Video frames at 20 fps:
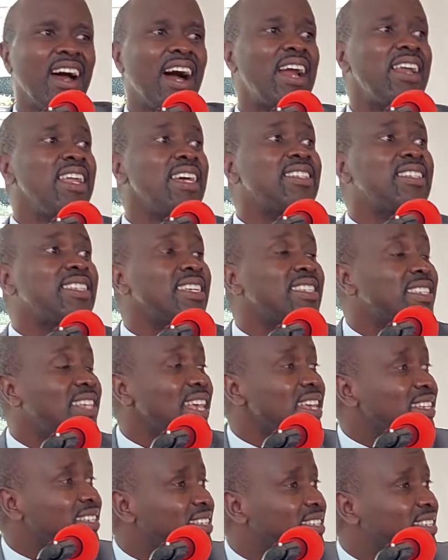And Esther
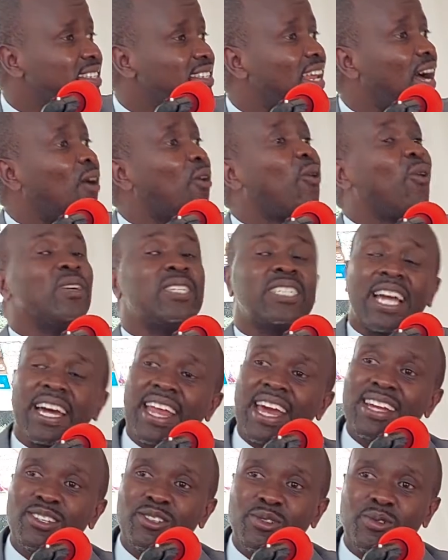says, now what
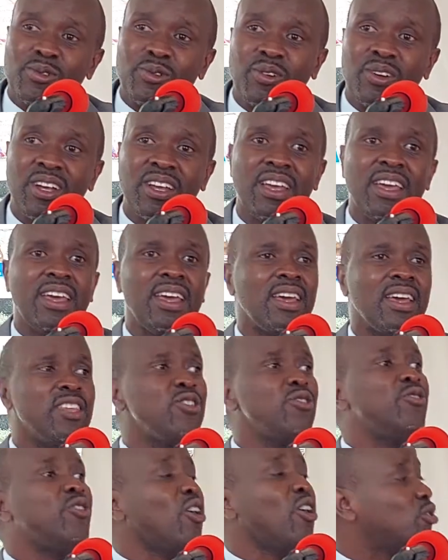can I do?
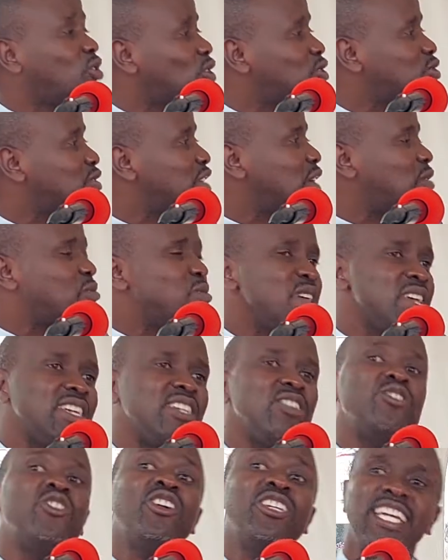You don't go to the
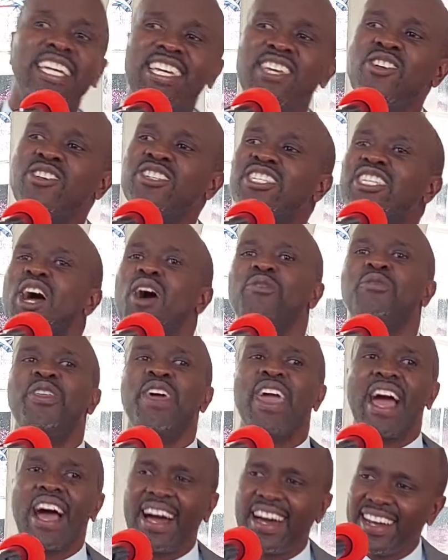queen, you don't take yourself
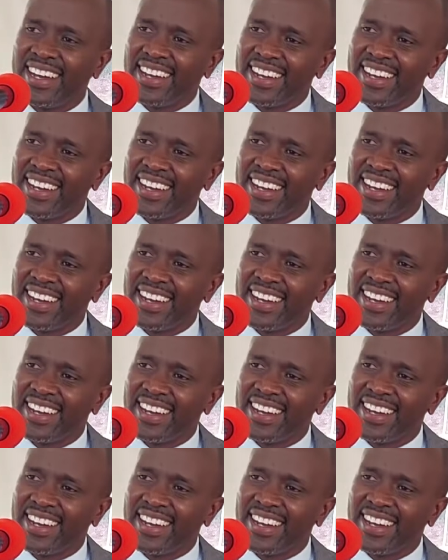there.